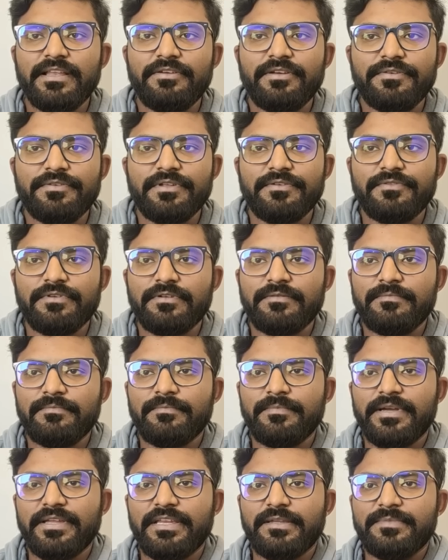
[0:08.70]
Hello everyone,
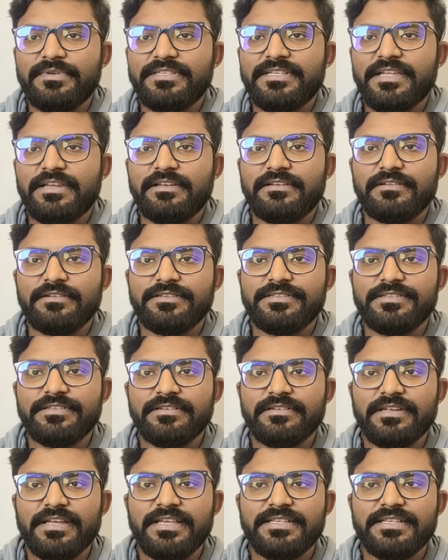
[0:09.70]
my name is Henil Gajjar.